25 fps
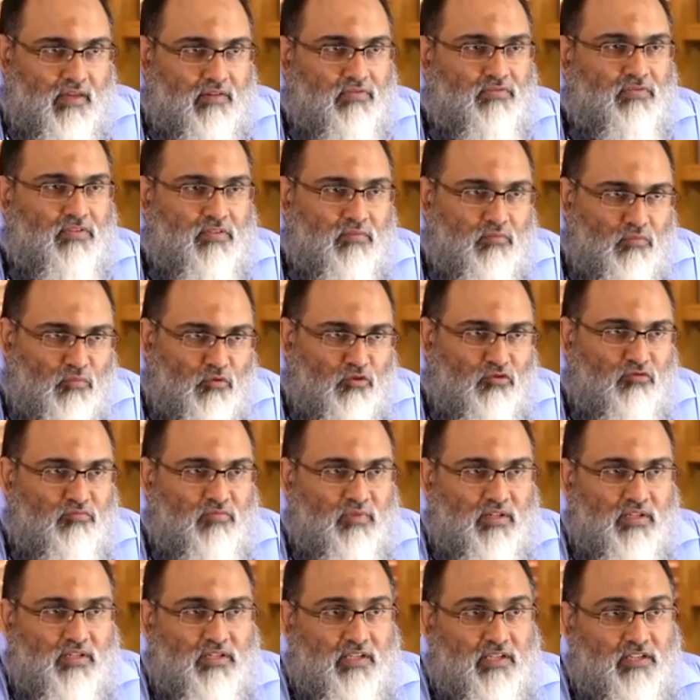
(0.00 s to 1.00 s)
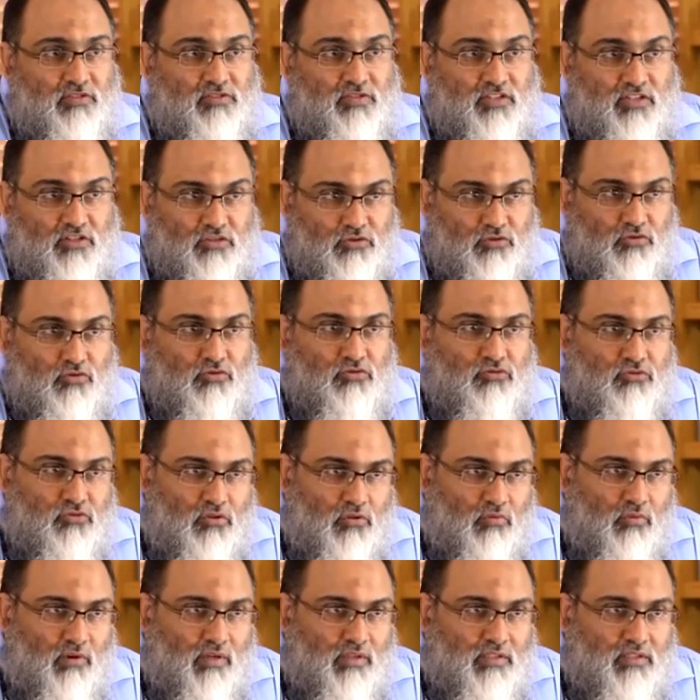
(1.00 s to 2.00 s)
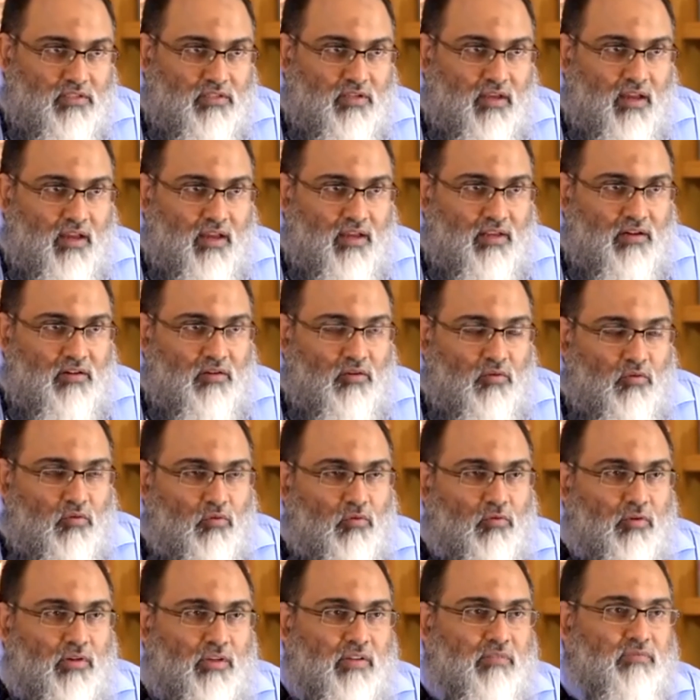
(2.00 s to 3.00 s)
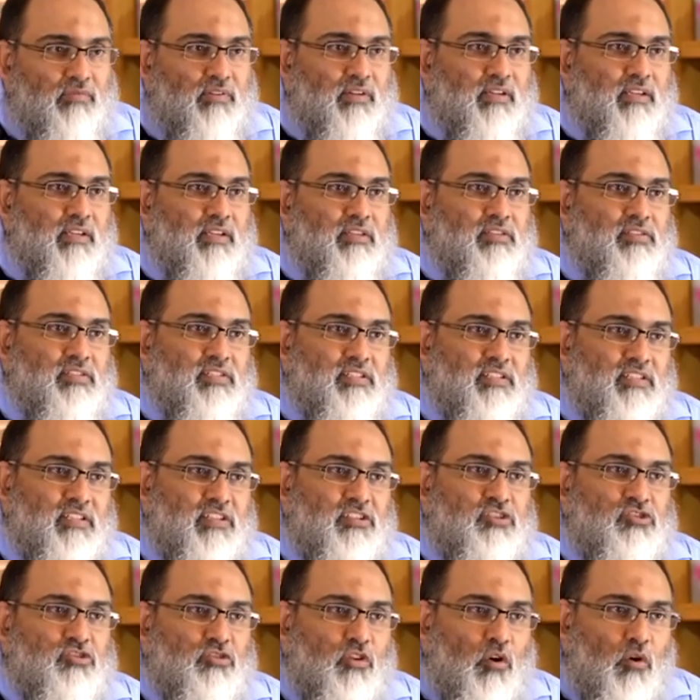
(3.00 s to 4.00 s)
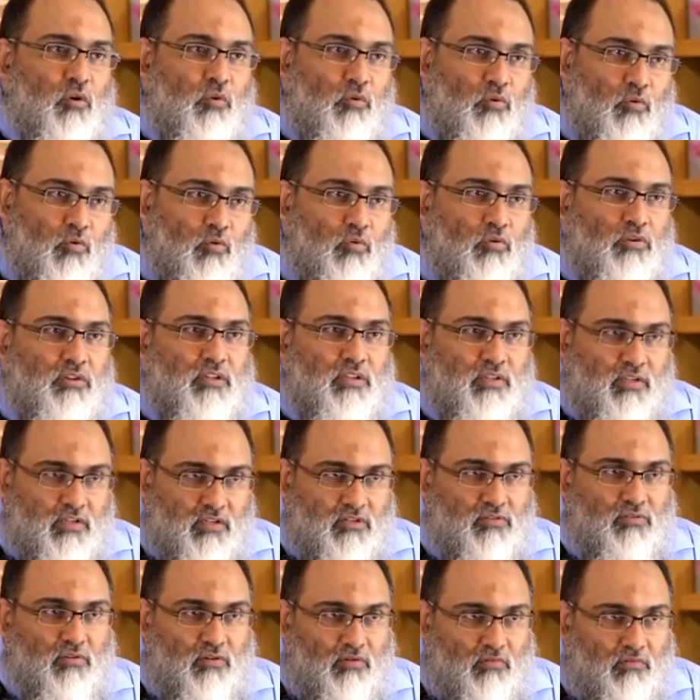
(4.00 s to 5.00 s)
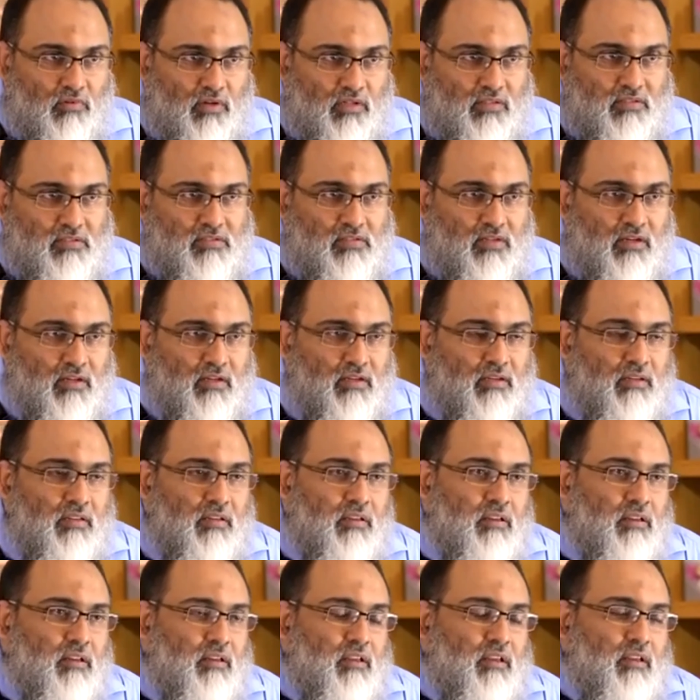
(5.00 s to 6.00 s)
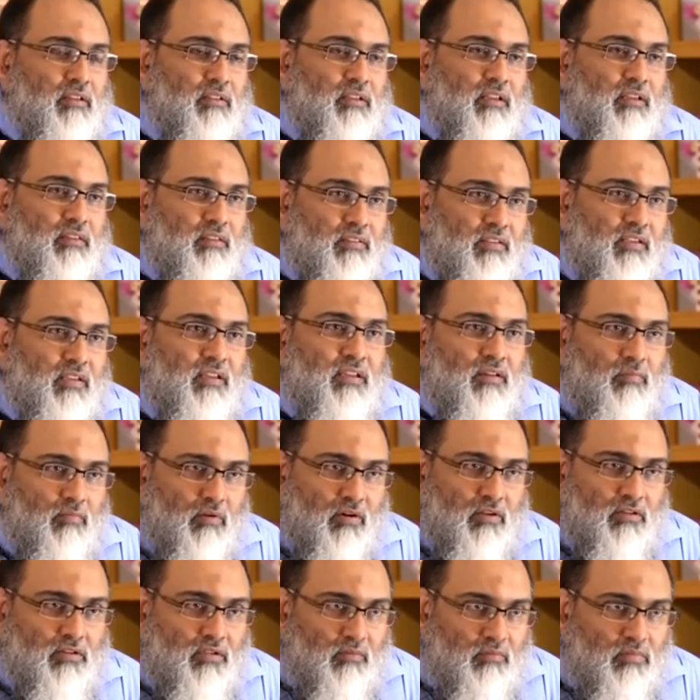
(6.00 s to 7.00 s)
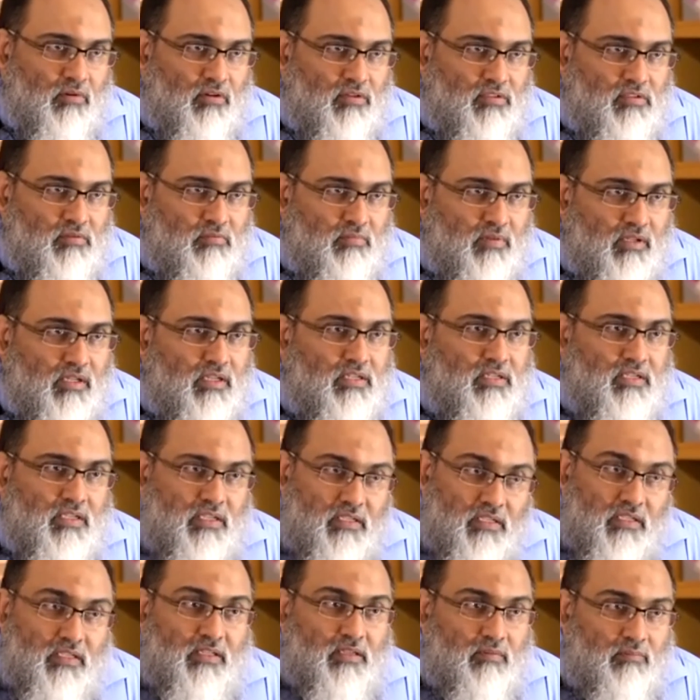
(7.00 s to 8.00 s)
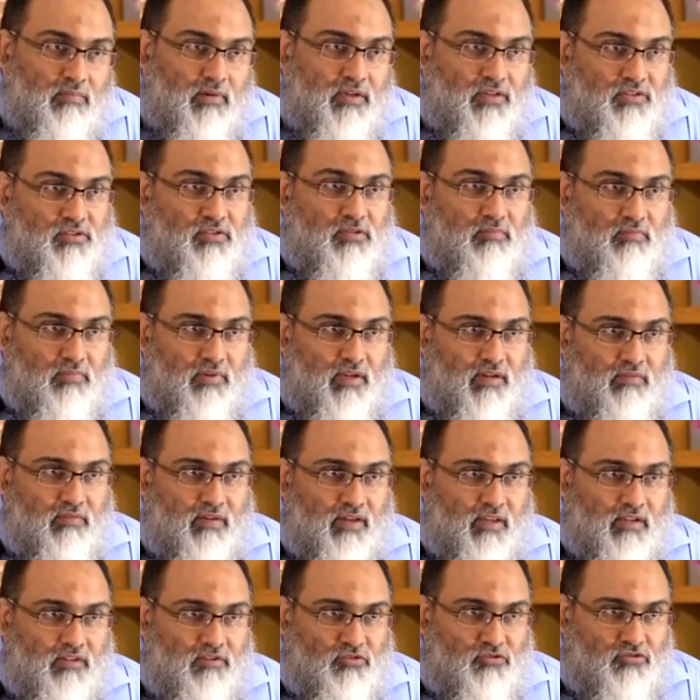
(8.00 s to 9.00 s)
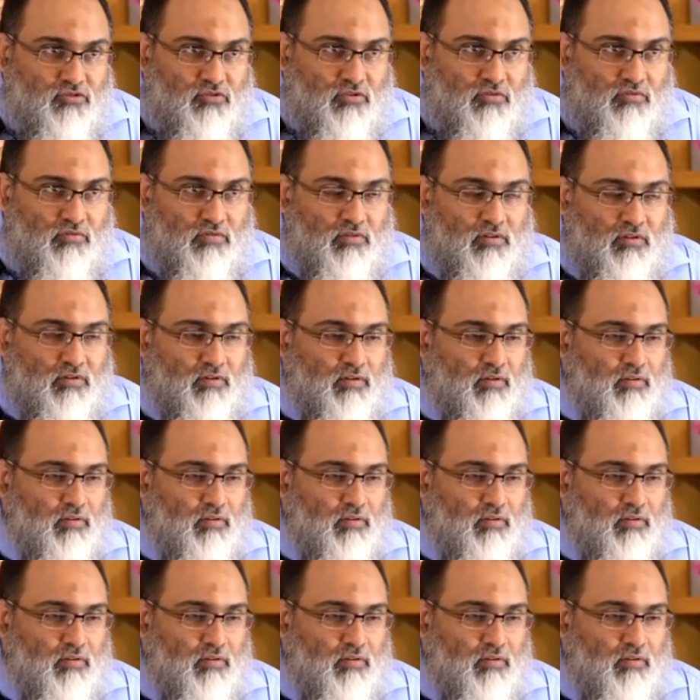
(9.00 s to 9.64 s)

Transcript: If the movement is reduced on one side, or if it is discoordinate on one side, then think about the possibility that the patient may have had a stroke.